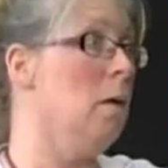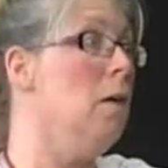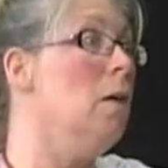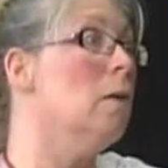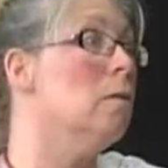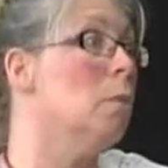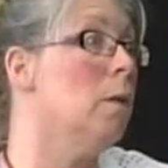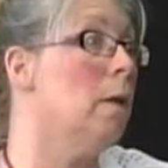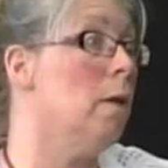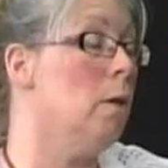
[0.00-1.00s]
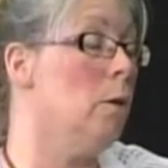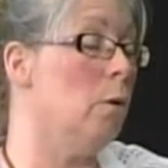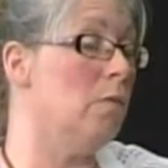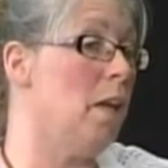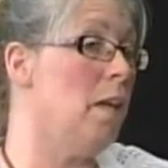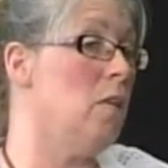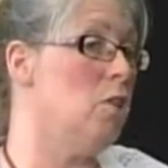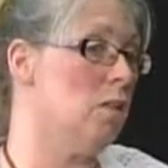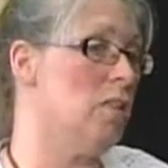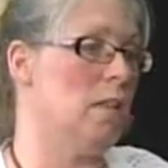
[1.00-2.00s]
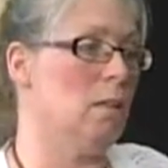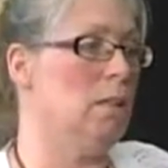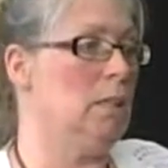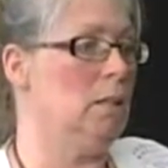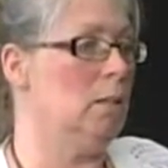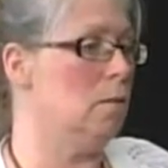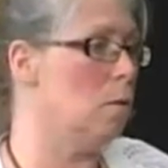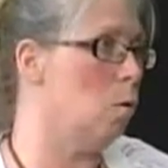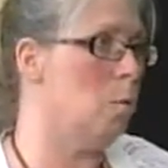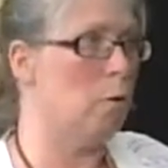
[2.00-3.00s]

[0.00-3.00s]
Because when they, if they just get clean and sober,